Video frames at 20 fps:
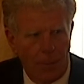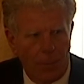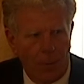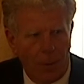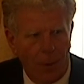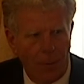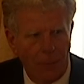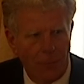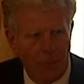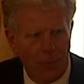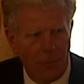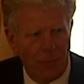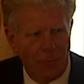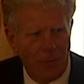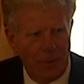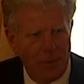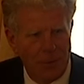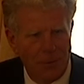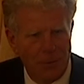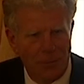marvelous
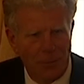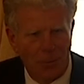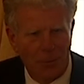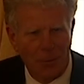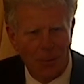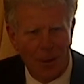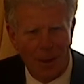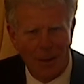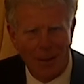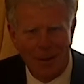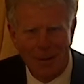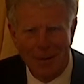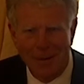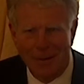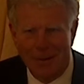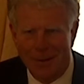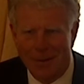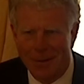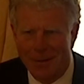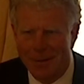venture
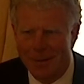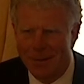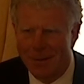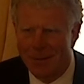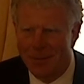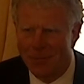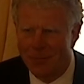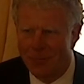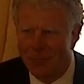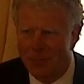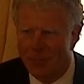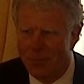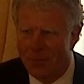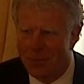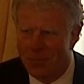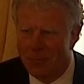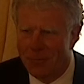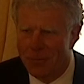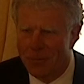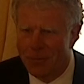presiding uh, for
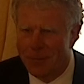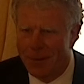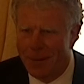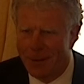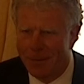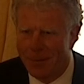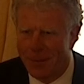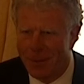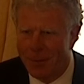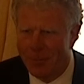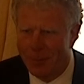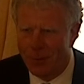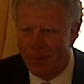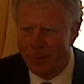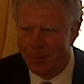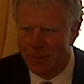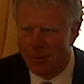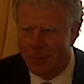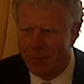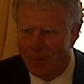his first time on
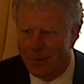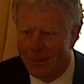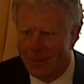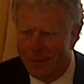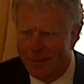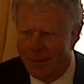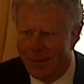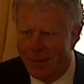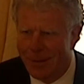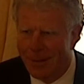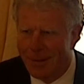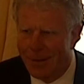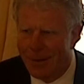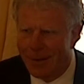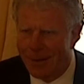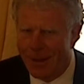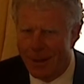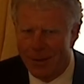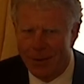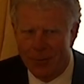employment law.
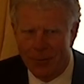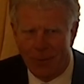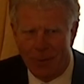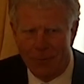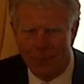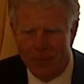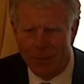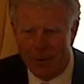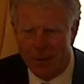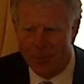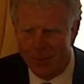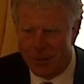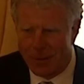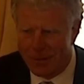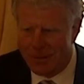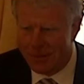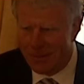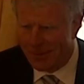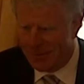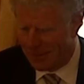Thank you all very
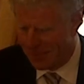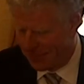much.